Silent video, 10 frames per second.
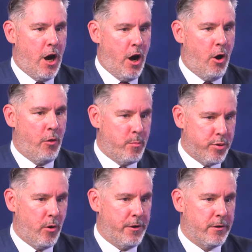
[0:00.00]
are the
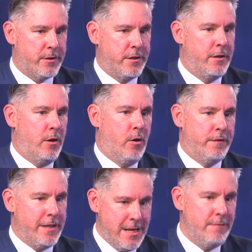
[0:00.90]
product of
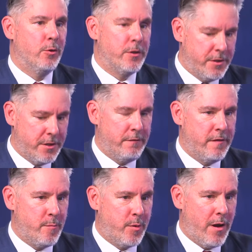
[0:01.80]
the evil
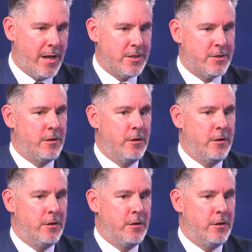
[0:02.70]
conservative press,